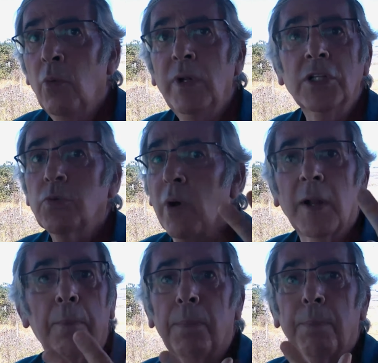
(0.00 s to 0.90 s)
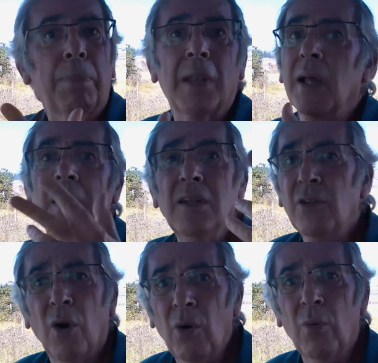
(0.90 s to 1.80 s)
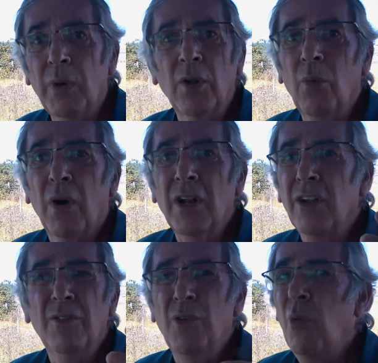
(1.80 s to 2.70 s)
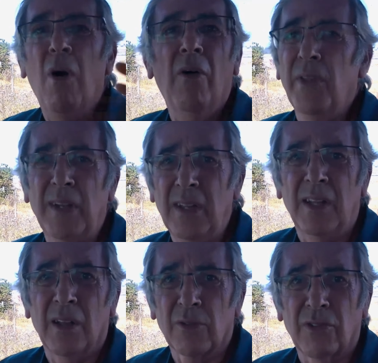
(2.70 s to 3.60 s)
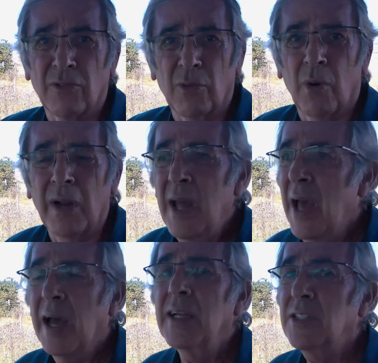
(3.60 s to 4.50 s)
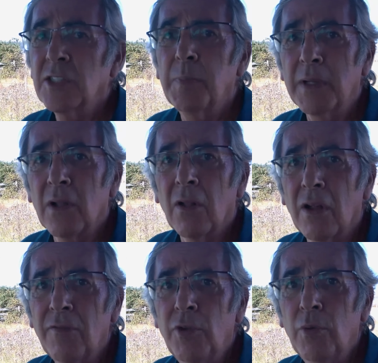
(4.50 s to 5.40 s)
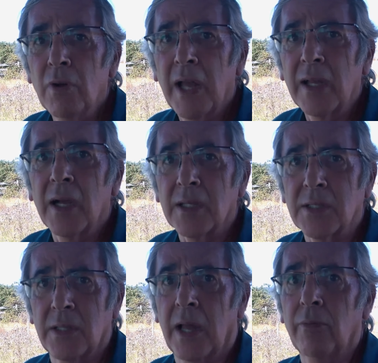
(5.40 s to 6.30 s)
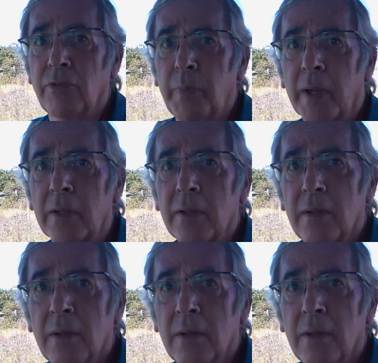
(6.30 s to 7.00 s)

We just want to plug and go. We don't want to know all the details and so on. And I suspect a lot of you are like us in that respect.